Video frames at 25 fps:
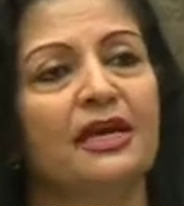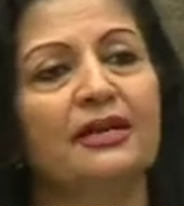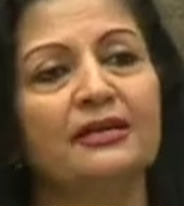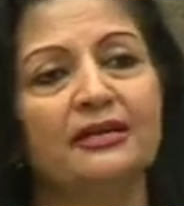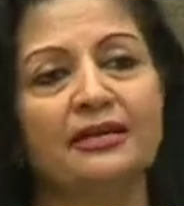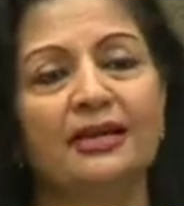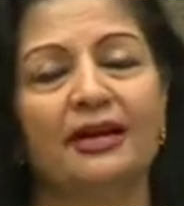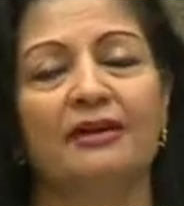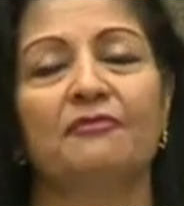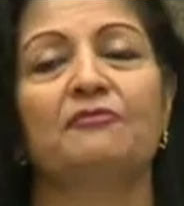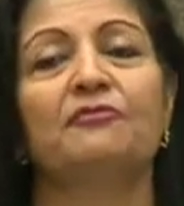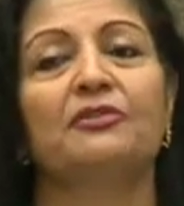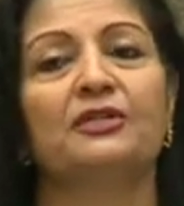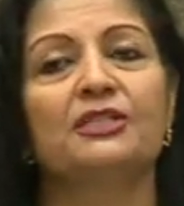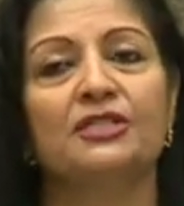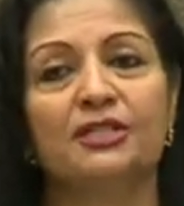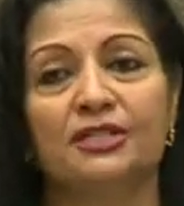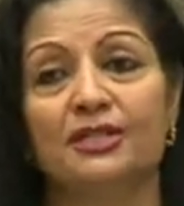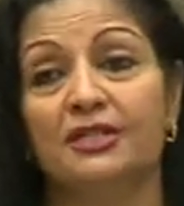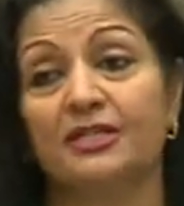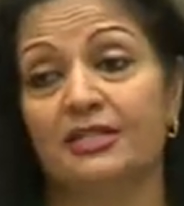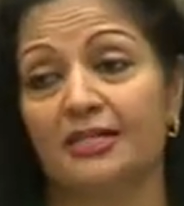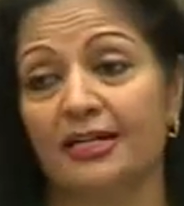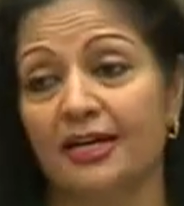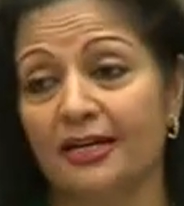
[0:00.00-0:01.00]
and
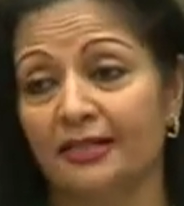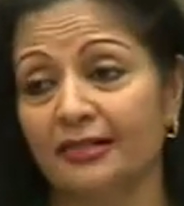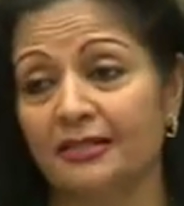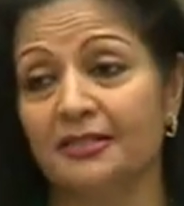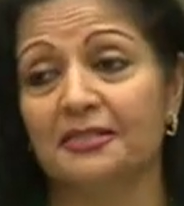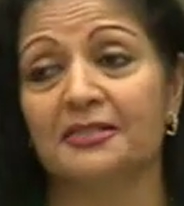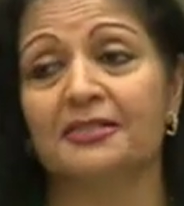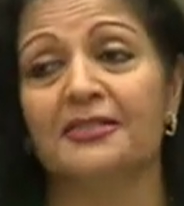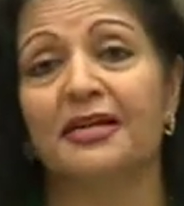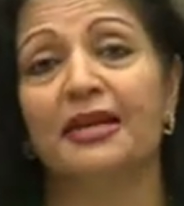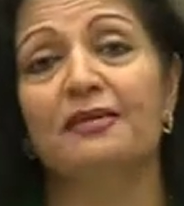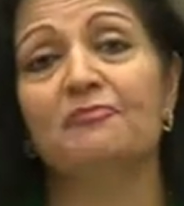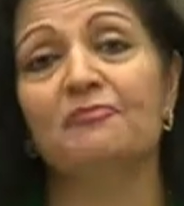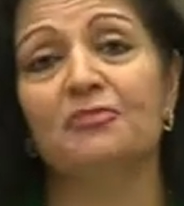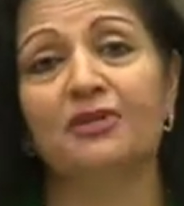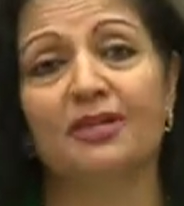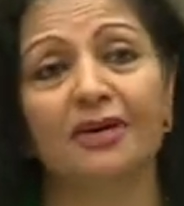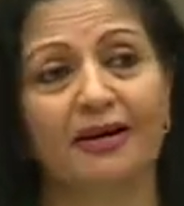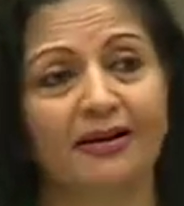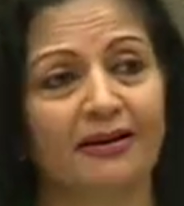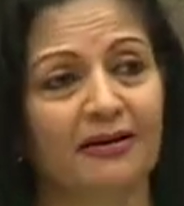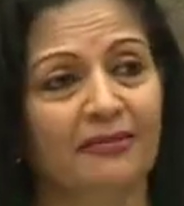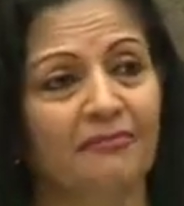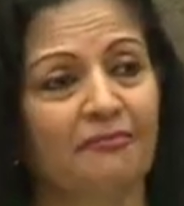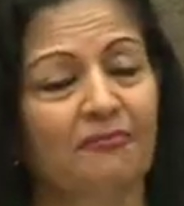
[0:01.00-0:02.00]
diversity at the same
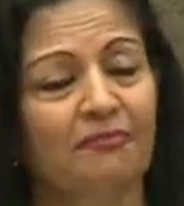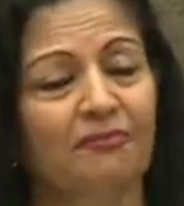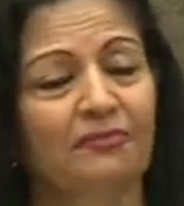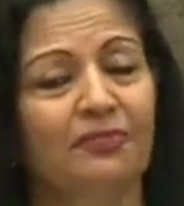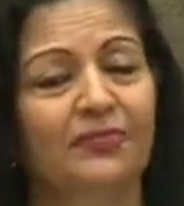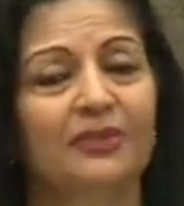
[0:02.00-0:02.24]
time